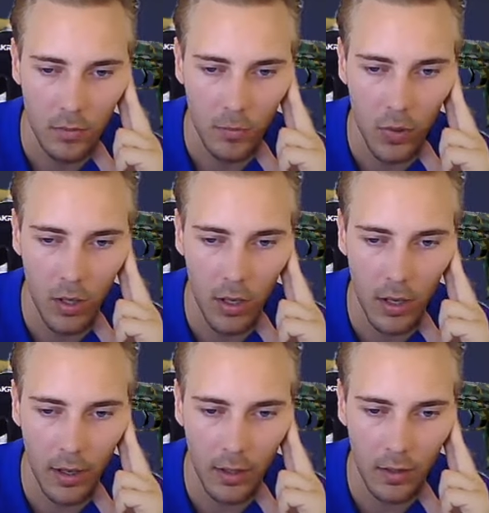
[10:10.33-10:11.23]
but
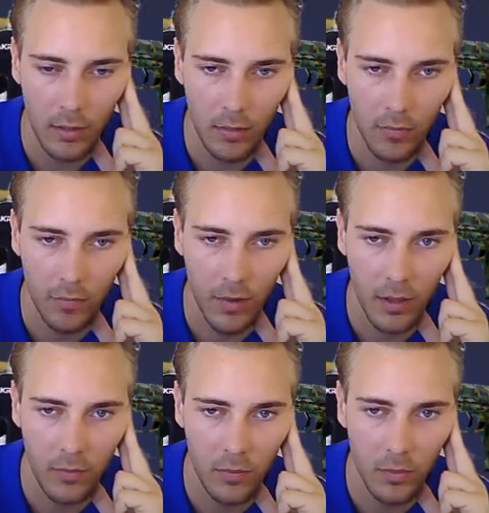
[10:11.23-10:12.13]
I can't find
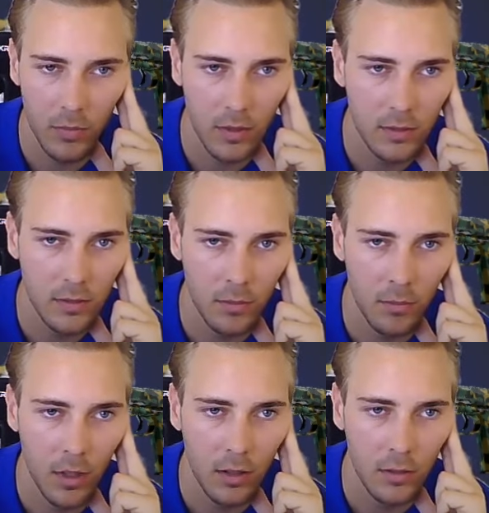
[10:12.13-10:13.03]
it from this
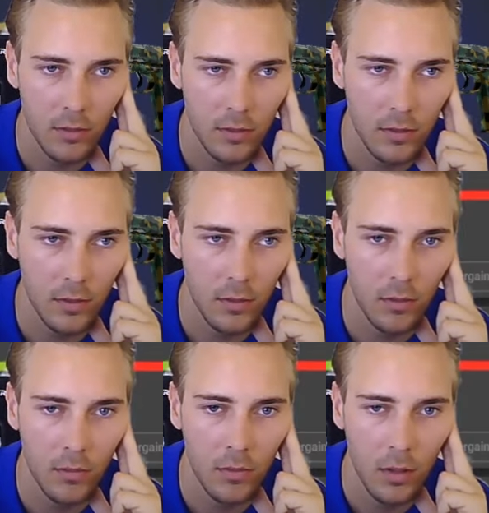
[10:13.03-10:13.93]
menu. So